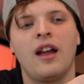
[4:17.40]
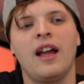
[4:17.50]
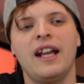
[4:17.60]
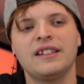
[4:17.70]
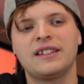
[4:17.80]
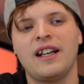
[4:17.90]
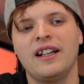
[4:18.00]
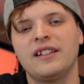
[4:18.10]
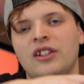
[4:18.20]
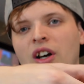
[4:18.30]

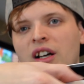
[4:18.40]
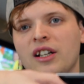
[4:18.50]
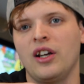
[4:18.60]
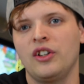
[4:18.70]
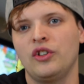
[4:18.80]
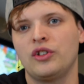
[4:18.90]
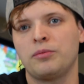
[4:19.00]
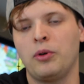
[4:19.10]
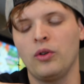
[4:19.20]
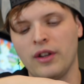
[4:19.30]
Inside the dock, you just
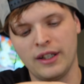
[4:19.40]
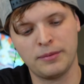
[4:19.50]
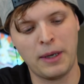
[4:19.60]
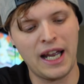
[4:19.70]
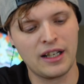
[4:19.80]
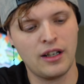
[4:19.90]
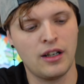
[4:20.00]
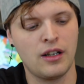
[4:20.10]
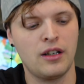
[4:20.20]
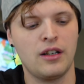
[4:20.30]
pull this back.
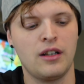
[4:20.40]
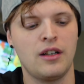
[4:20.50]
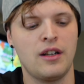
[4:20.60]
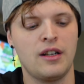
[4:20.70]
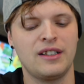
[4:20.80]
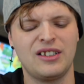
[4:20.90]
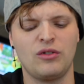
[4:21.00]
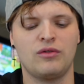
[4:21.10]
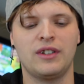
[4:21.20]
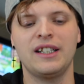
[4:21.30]

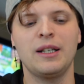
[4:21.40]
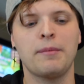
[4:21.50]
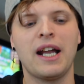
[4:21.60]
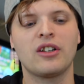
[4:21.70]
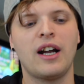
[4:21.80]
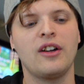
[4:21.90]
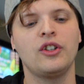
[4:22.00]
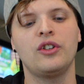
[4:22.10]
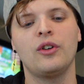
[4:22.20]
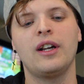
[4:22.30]
Doesn't really matter how you
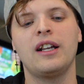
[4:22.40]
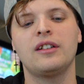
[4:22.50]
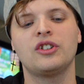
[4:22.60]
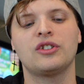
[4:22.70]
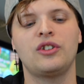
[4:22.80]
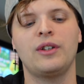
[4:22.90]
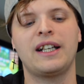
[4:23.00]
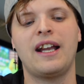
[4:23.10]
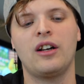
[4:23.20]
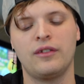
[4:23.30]
do it, just do it
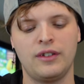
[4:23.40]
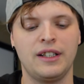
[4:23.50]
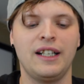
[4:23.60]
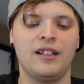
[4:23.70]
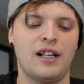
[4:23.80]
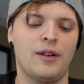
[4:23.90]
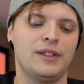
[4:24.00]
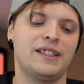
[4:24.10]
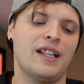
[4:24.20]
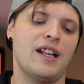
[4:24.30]
carefully, I
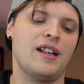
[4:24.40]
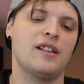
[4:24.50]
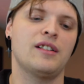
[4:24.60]
would say.